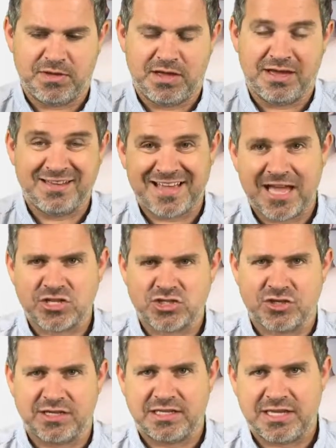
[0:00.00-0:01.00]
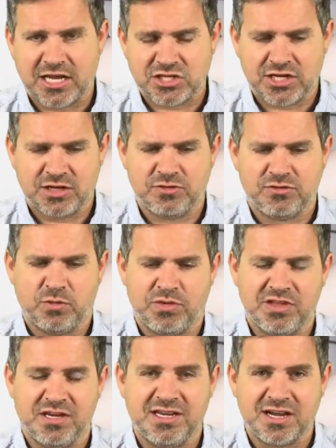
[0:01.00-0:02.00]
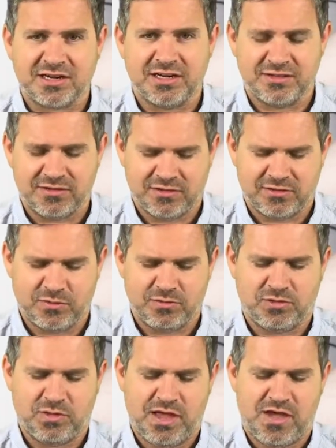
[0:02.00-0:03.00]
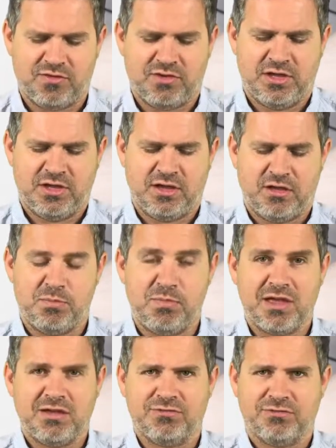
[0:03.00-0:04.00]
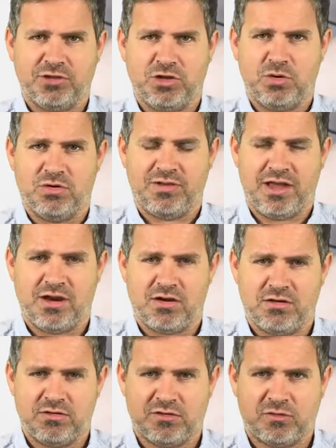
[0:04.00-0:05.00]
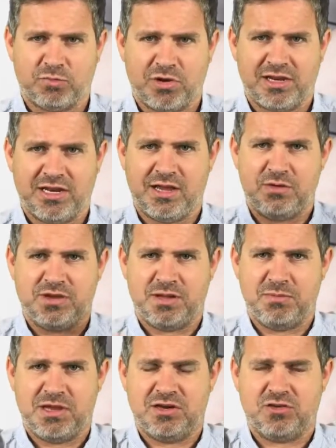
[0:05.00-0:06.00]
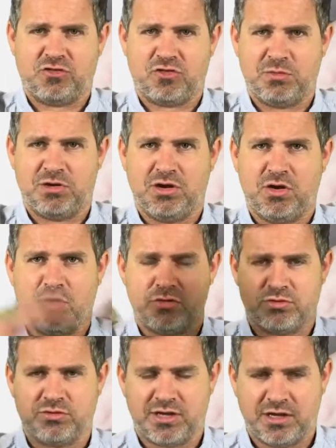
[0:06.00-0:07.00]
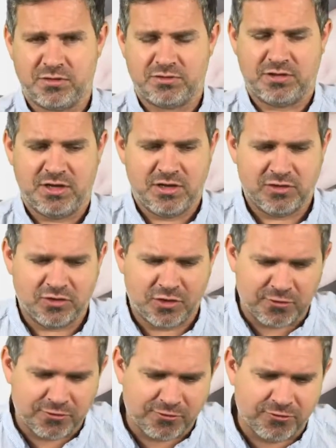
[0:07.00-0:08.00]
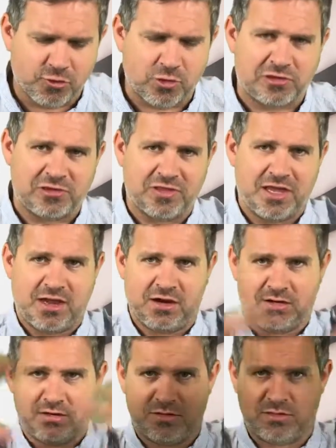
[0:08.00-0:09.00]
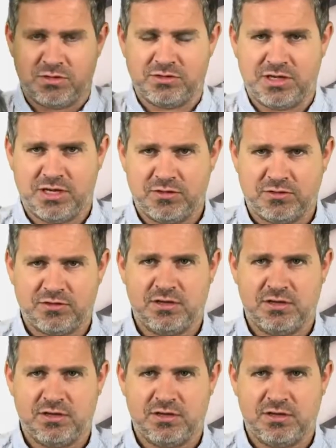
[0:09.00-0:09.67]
attached or detached house with a ducting system. So you have a big flow of air spreading out and being distributed all throughout the house. So you're forcing the air throughout the house.